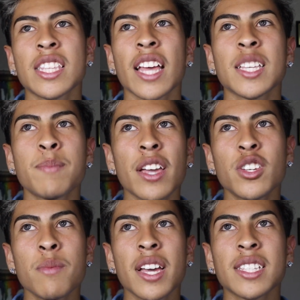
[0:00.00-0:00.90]
Like
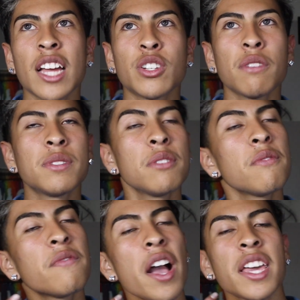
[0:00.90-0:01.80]
especially because I drove 2
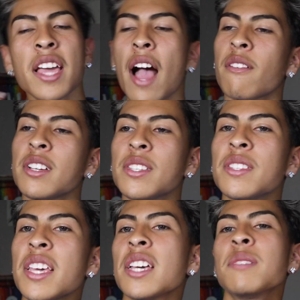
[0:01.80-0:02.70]
fucking hours to
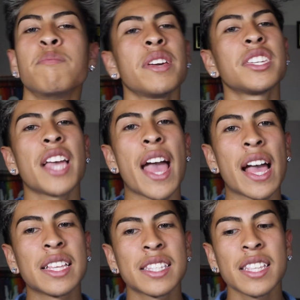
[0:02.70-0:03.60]
see his bitch
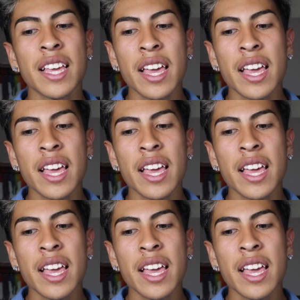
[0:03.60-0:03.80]
ass.